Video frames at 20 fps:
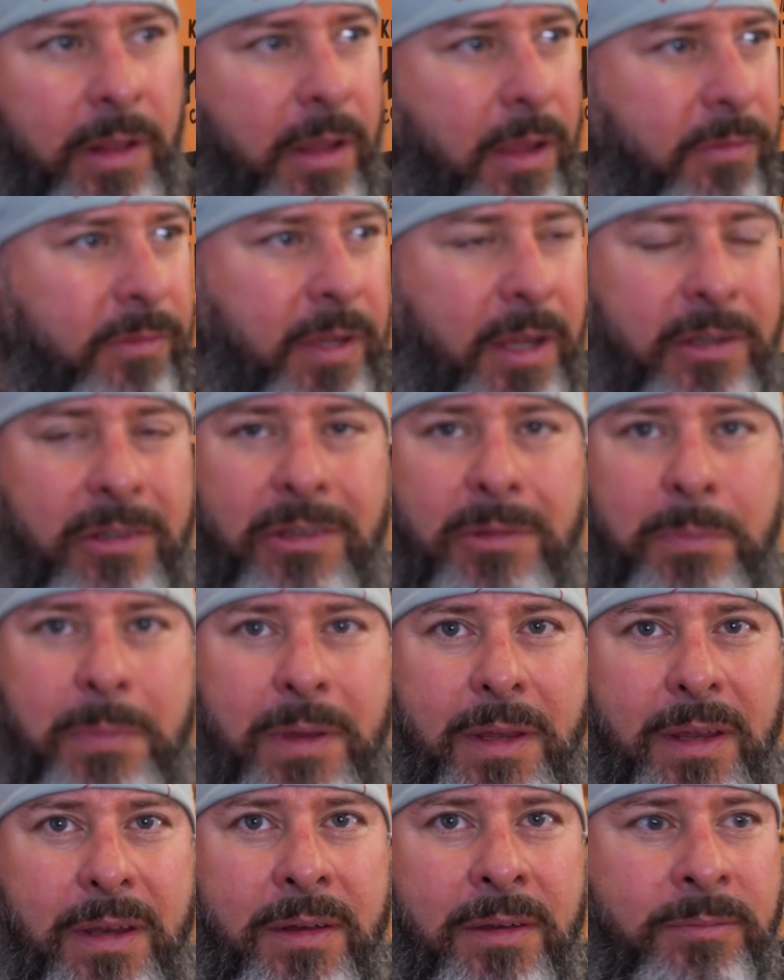love Texas
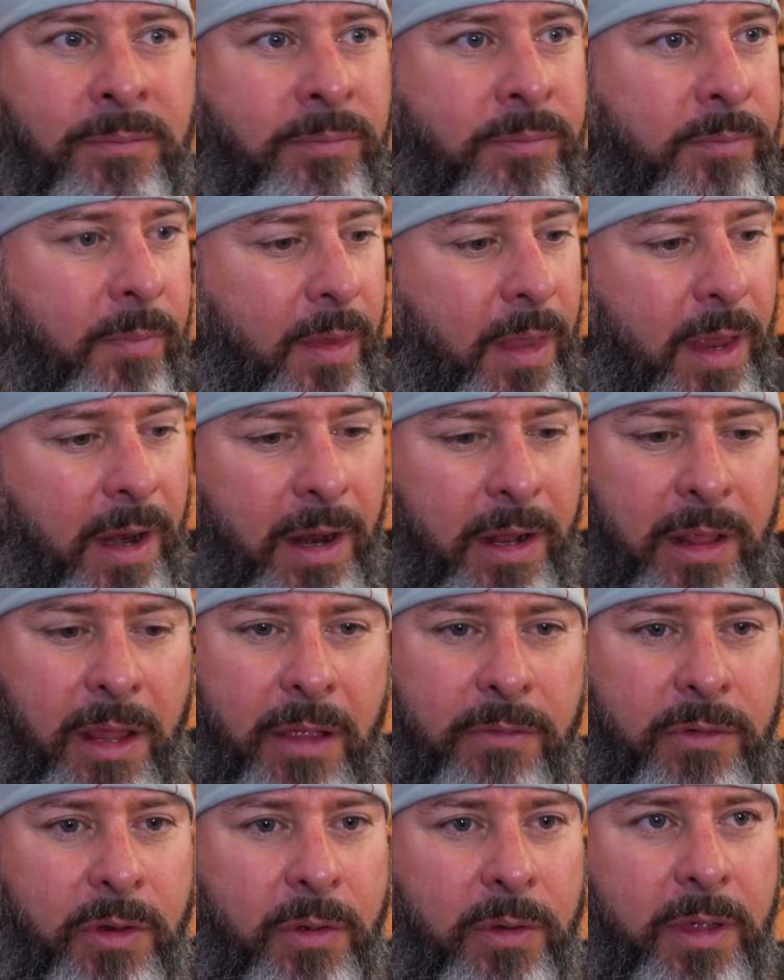Pete and I
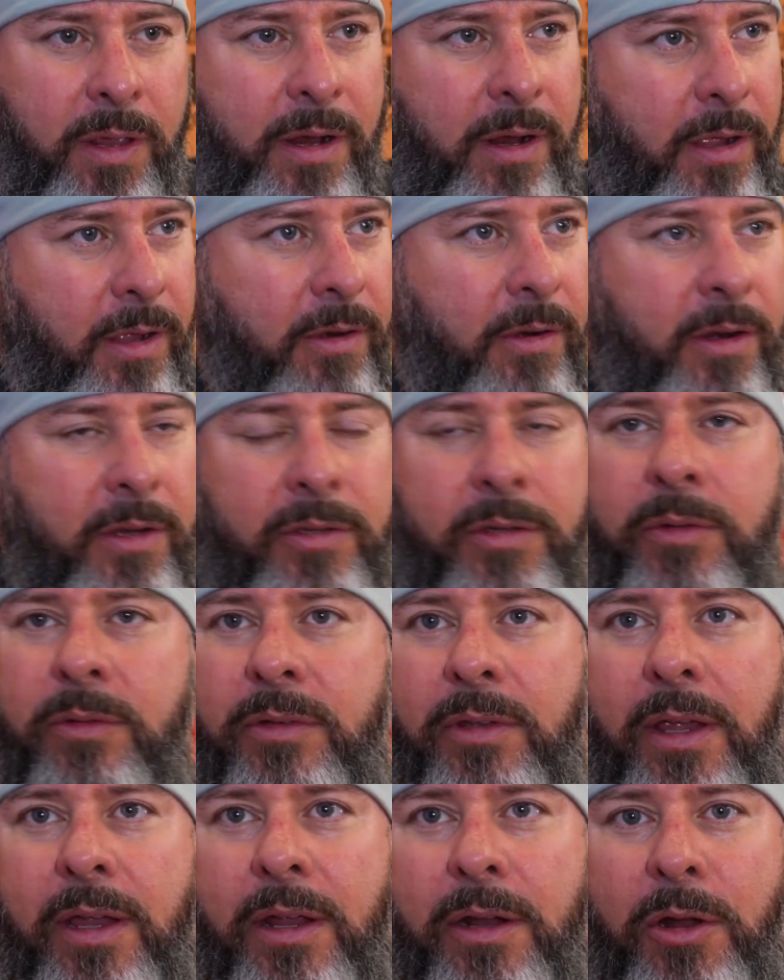love No Kid Hungry, so it was
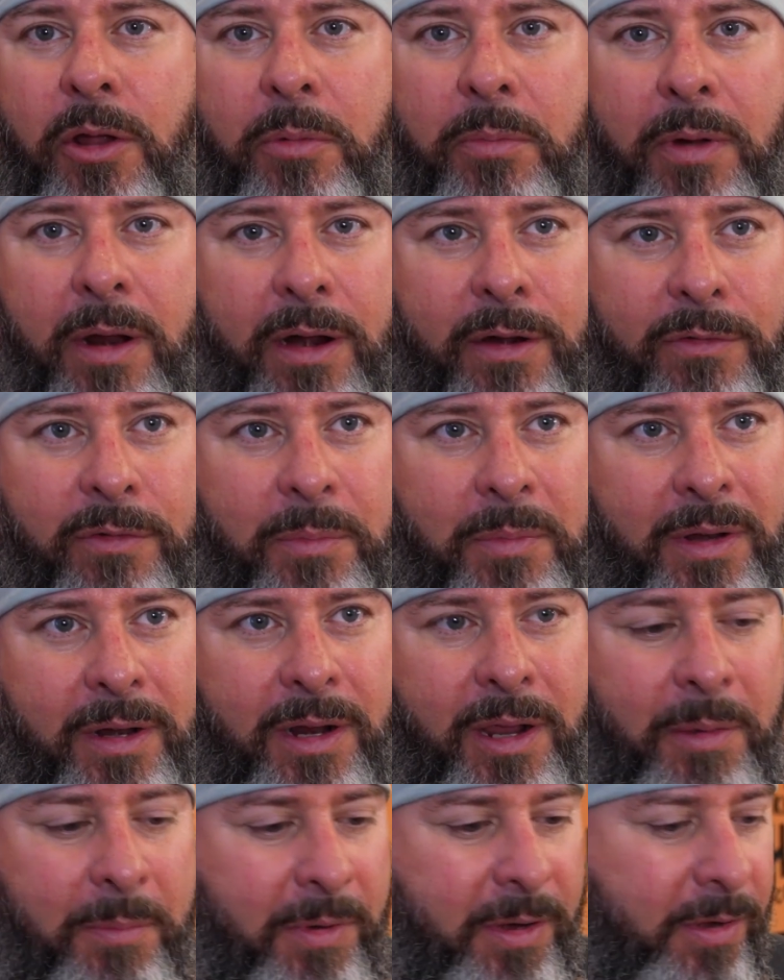like a no brainer for me to
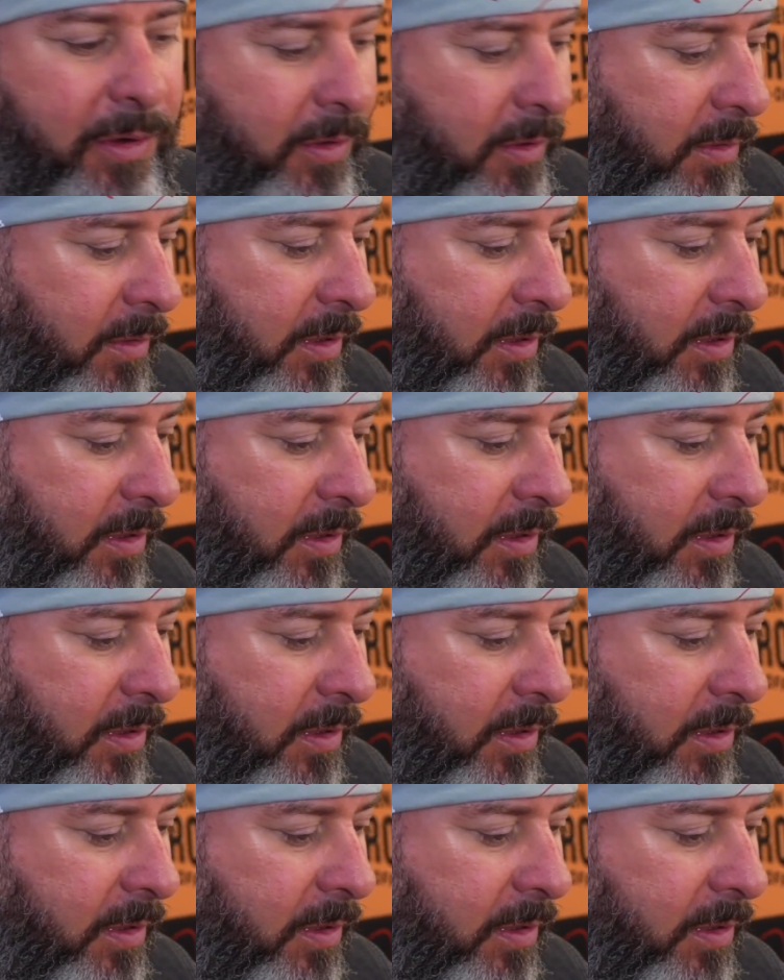come here and do